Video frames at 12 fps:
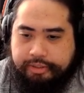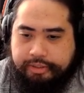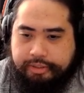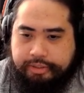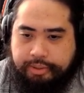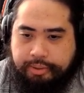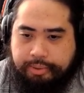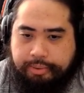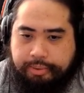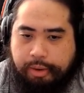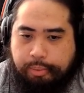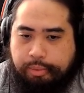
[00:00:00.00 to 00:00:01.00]
so
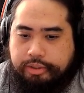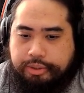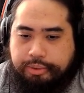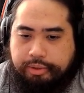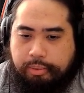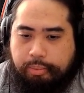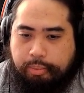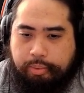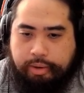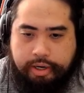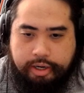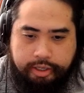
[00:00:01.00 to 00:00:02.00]
I will do the
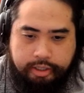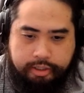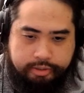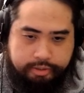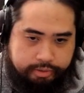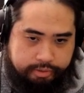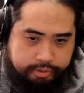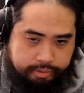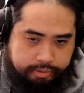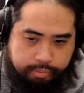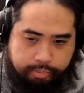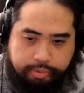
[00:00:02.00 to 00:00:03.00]
wise
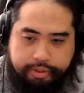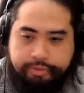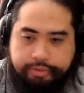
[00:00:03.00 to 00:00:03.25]
one.